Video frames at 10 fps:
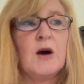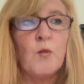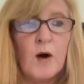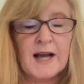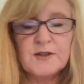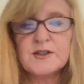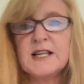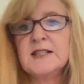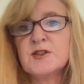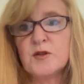why you
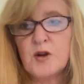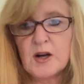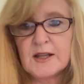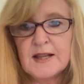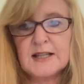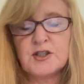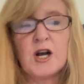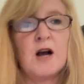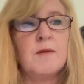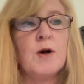stayed so long in that
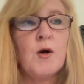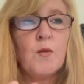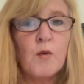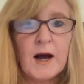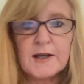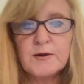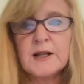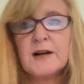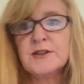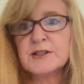job, why you
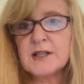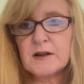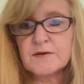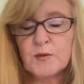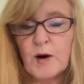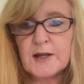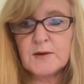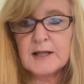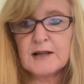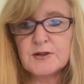
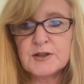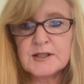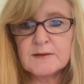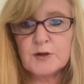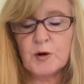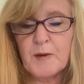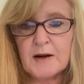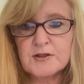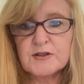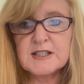allowed your
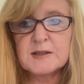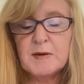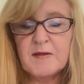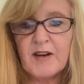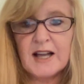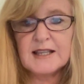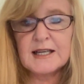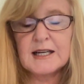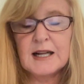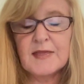boundaries to be
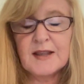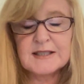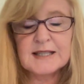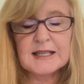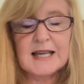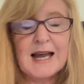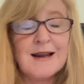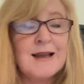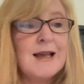violated and things like that.